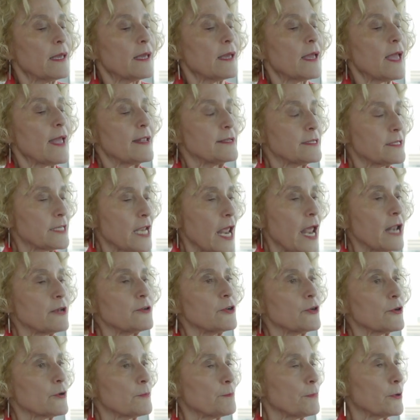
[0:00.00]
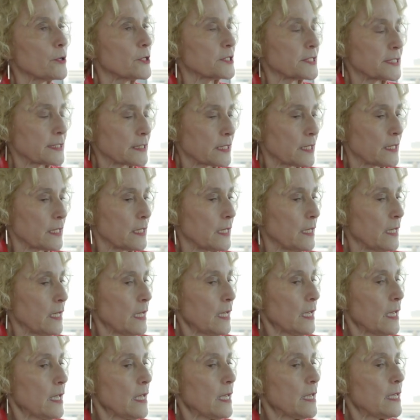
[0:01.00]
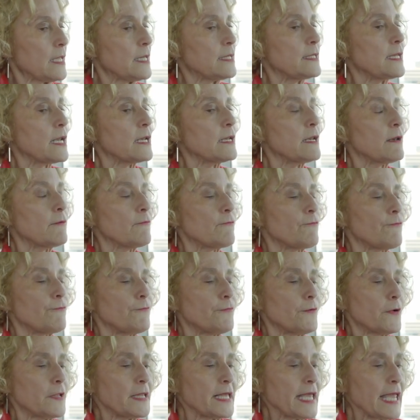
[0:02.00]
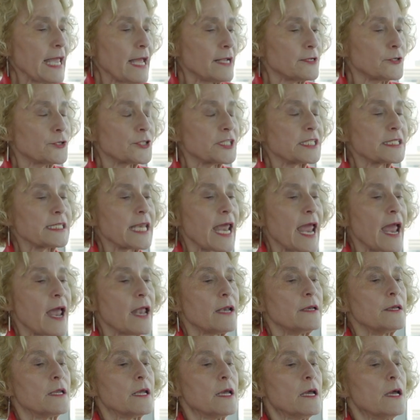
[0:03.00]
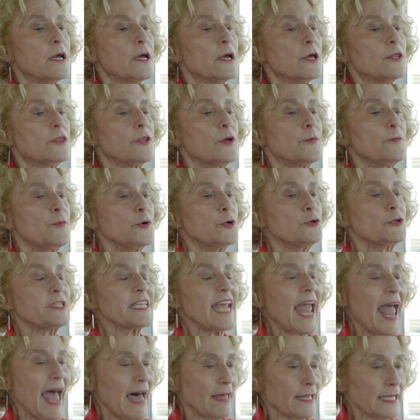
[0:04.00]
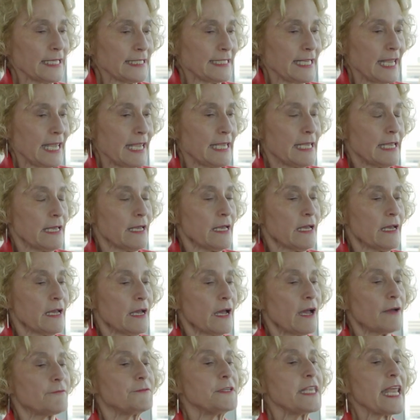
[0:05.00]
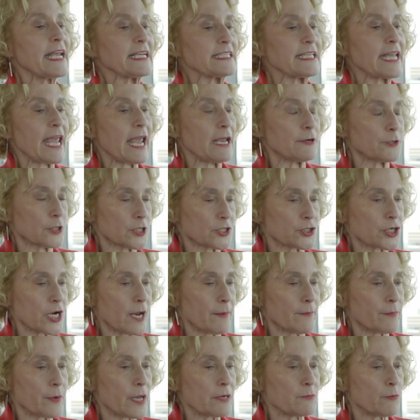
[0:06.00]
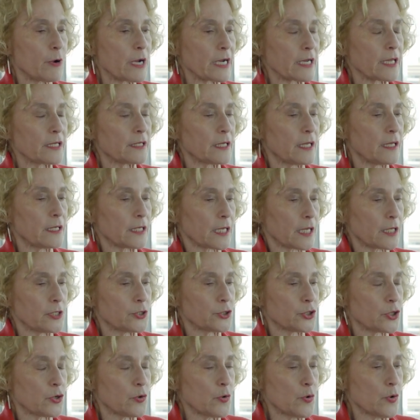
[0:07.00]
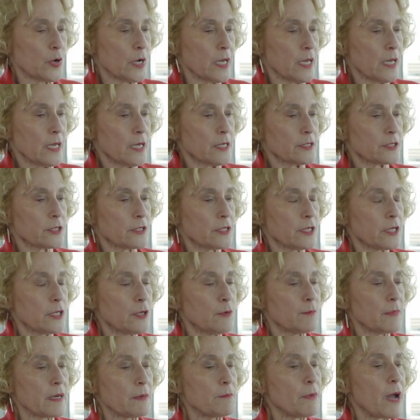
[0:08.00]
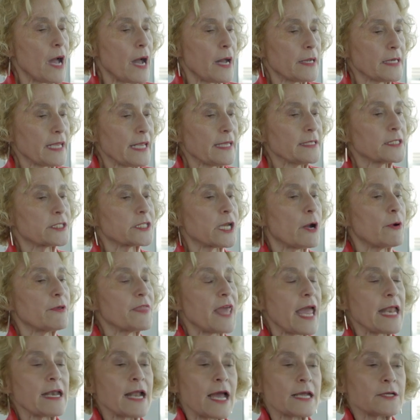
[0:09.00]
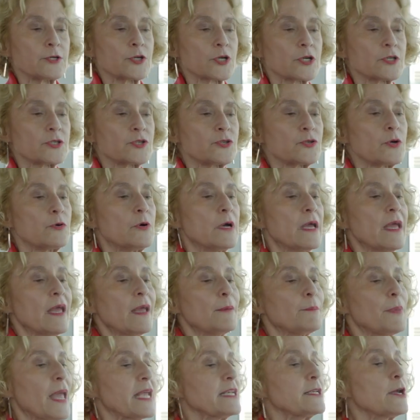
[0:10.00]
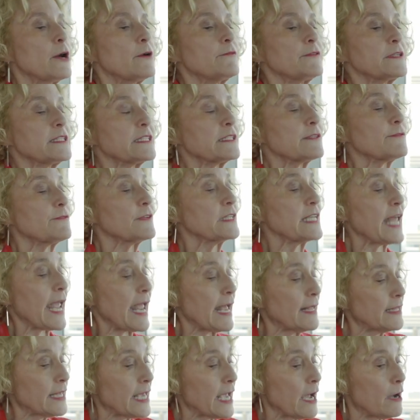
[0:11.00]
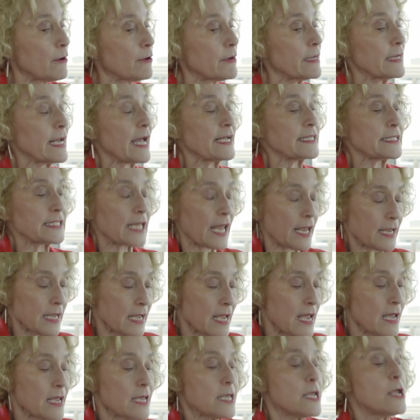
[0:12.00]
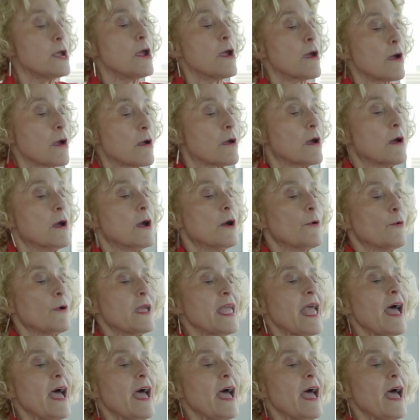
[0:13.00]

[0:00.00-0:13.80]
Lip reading: and tender person, he didn't fully understand the brutality of dictatorship and what it can do to the human body. So then I turn to Beethoven's Fidelio, and I say, here we